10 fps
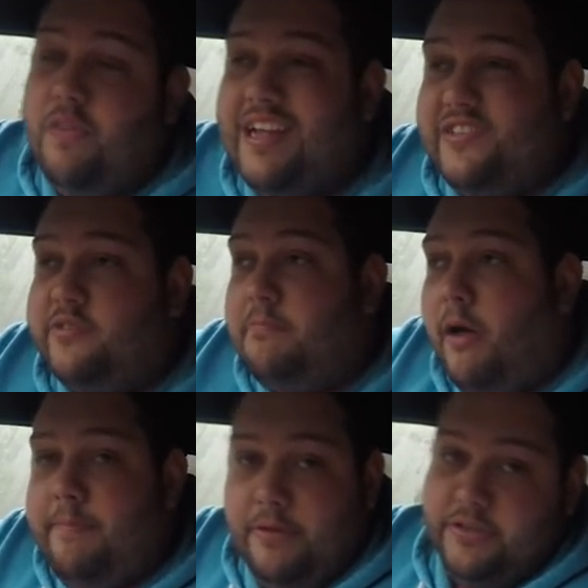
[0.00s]
That's just
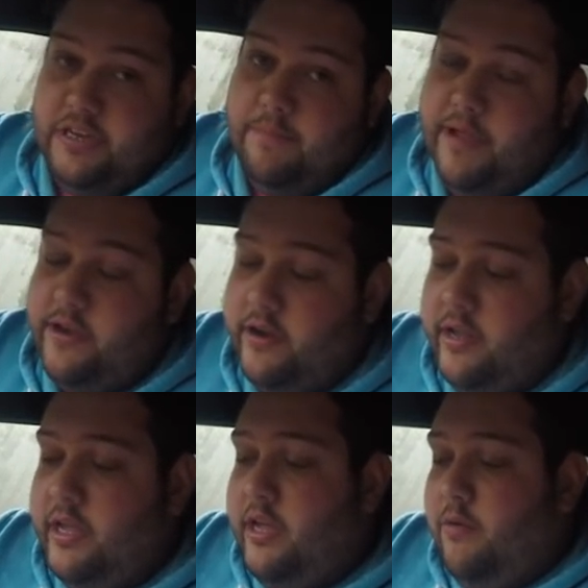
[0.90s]
my personal opinion,
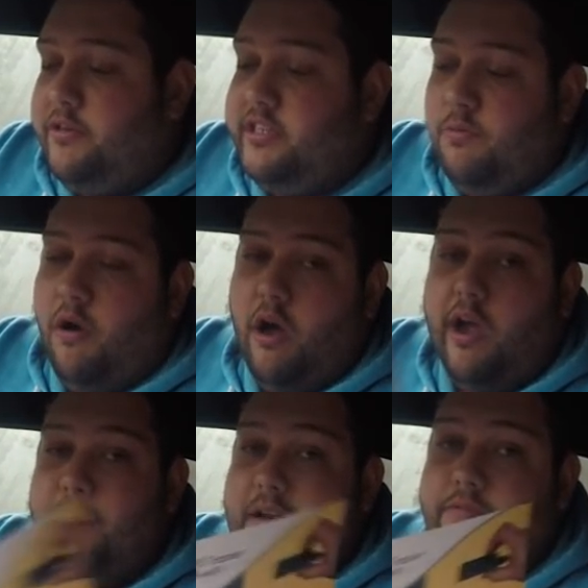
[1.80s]
which is why I
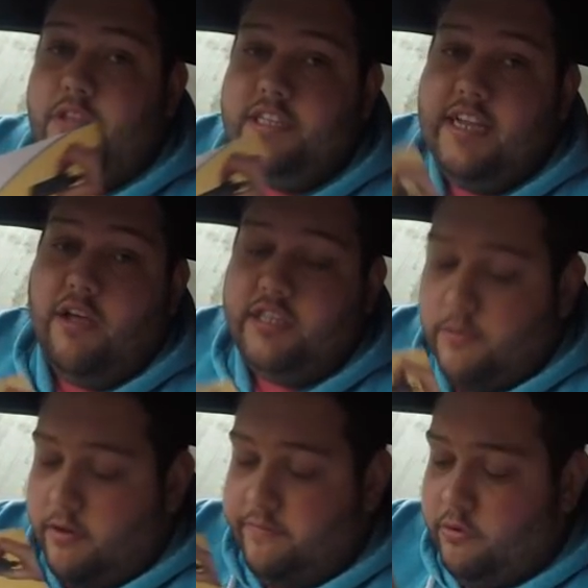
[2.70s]
went for the
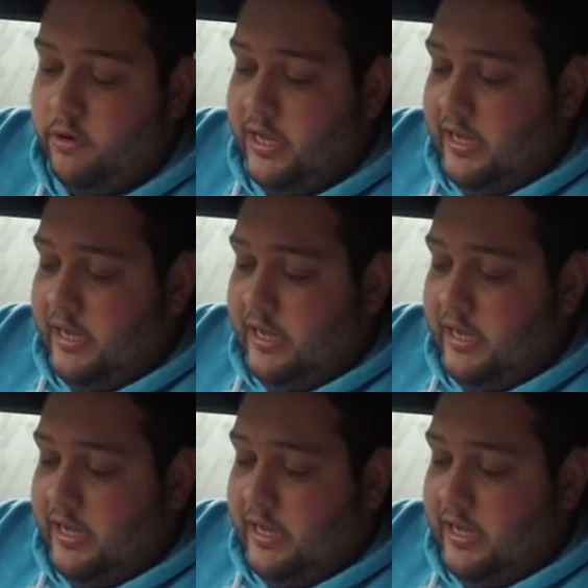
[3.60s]
TI-204.